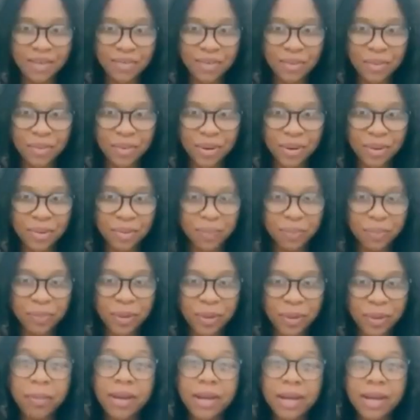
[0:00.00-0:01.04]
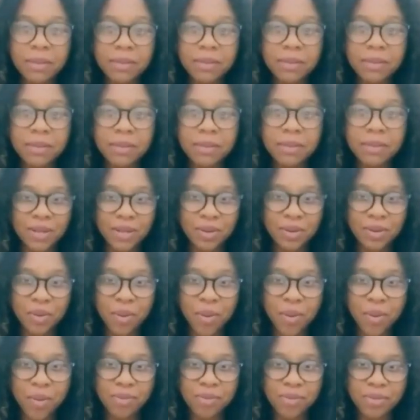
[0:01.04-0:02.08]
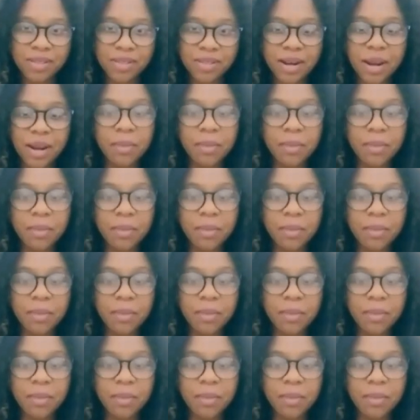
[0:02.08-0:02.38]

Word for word: everyone. My name is Alaina Gomes,